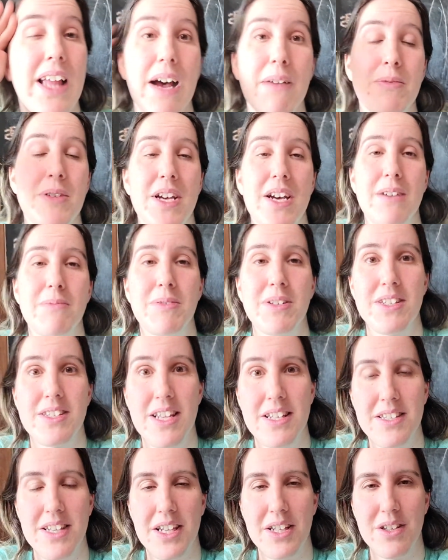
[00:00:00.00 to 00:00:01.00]
laptop because
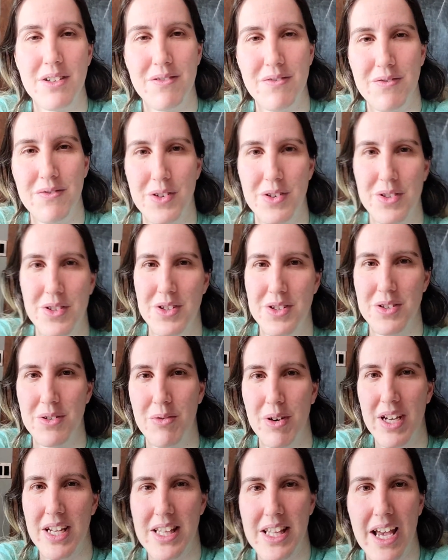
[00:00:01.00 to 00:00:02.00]
that's like the furthest
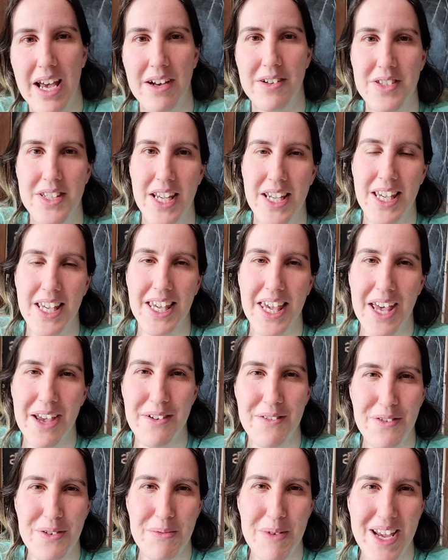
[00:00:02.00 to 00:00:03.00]
away in the house I can
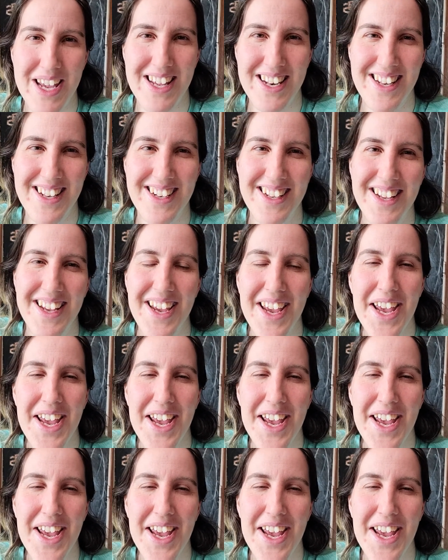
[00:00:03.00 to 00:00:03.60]
get from Aiden.